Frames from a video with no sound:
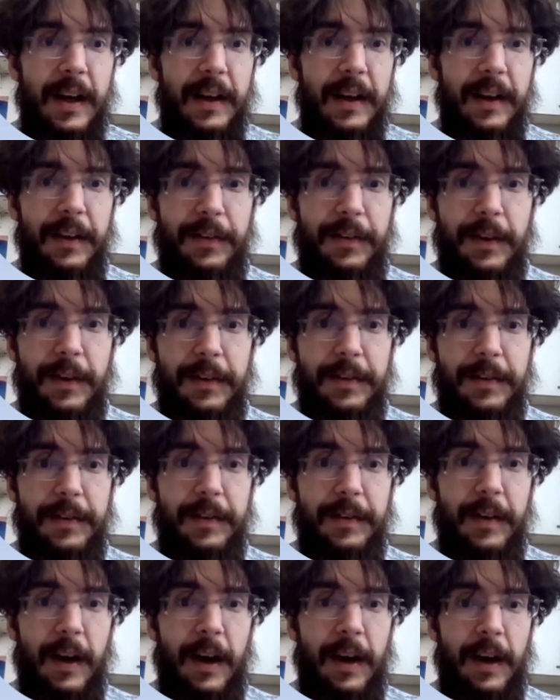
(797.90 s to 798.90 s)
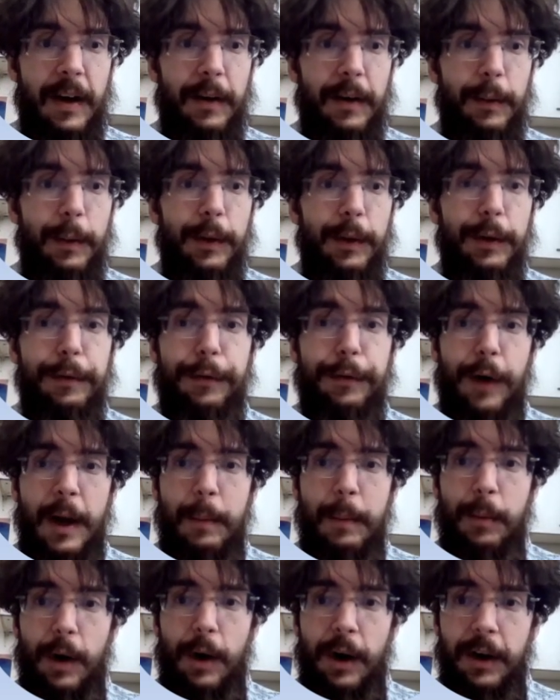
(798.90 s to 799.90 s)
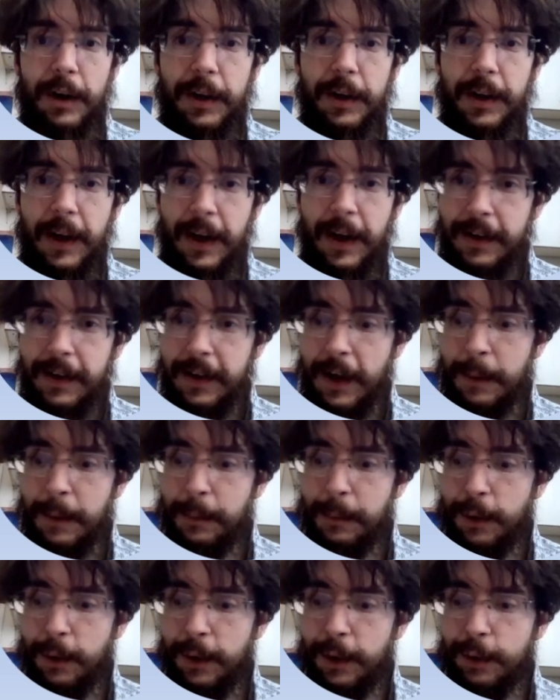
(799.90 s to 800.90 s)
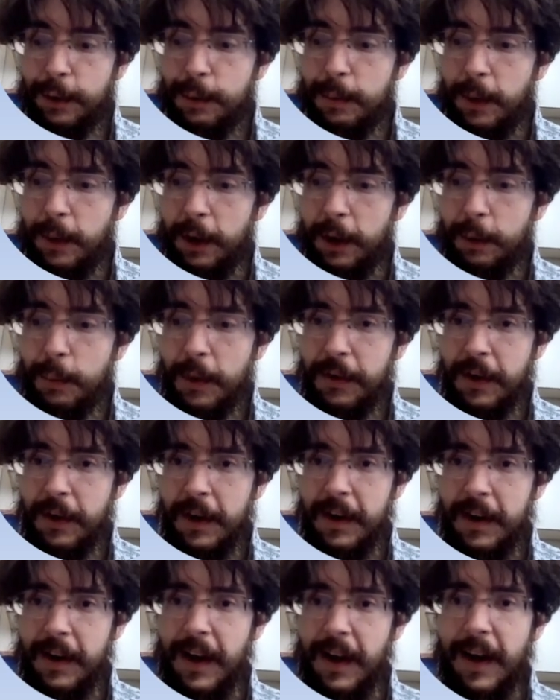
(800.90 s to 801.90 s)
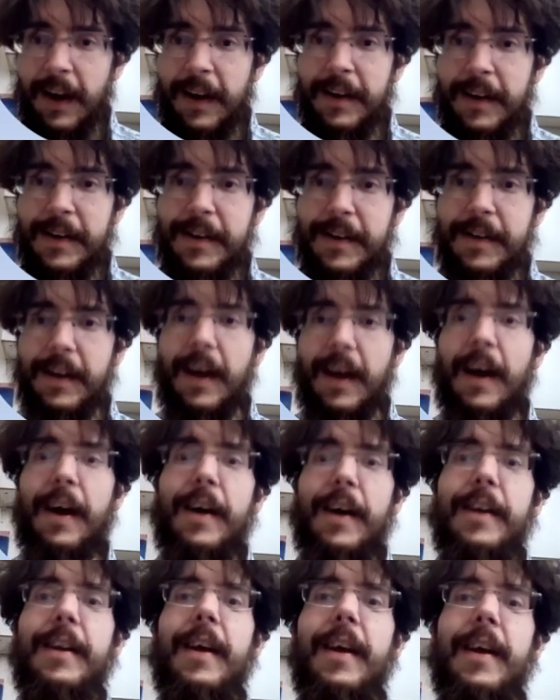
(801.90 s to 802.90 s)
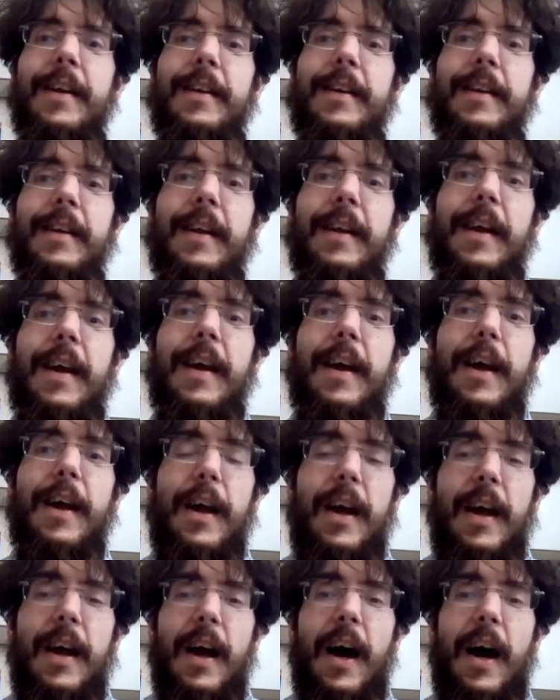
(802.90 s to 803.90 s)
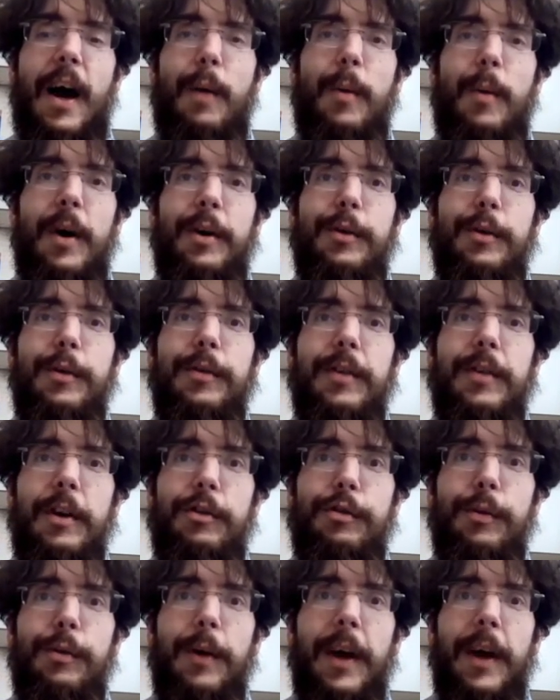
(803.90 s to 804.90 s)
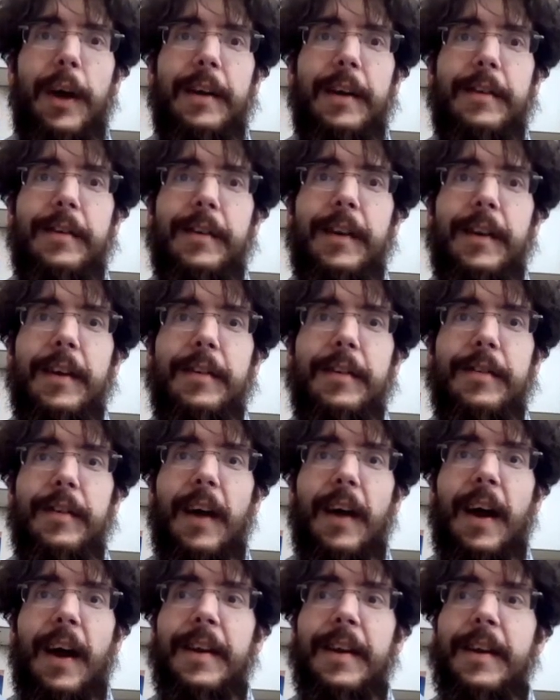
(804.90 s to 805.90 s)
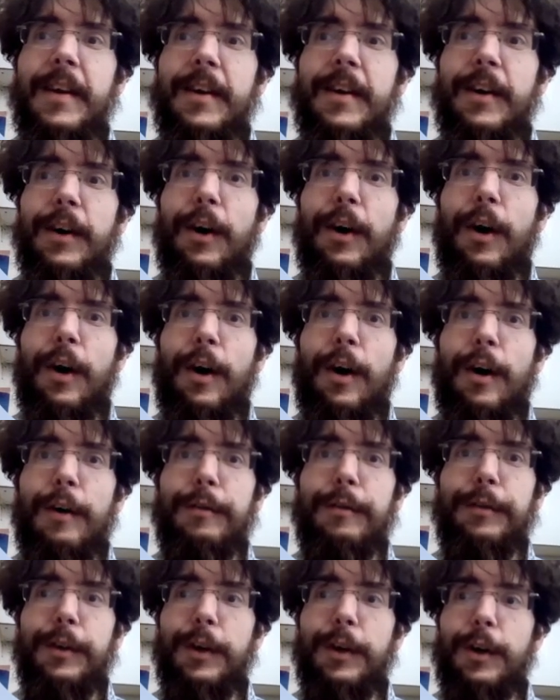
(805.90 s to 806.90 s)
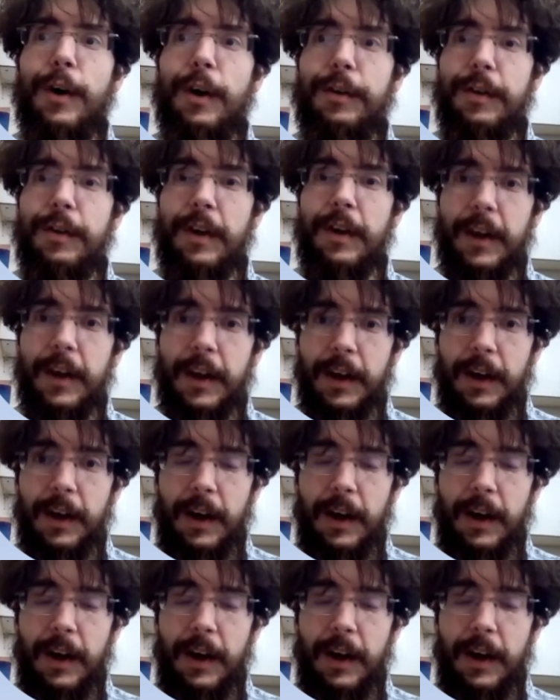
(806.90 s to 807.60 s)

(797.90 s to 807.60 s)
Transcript: this is the framework that I'm going to work within, and that I want to situate this idea of the Gothic